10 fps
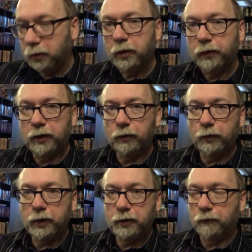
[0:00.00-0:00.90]
the
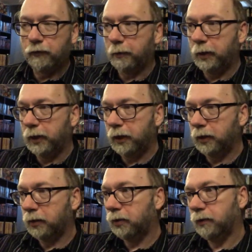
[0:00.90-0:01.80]
reason for my
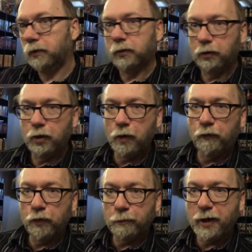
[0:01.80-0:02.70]
overt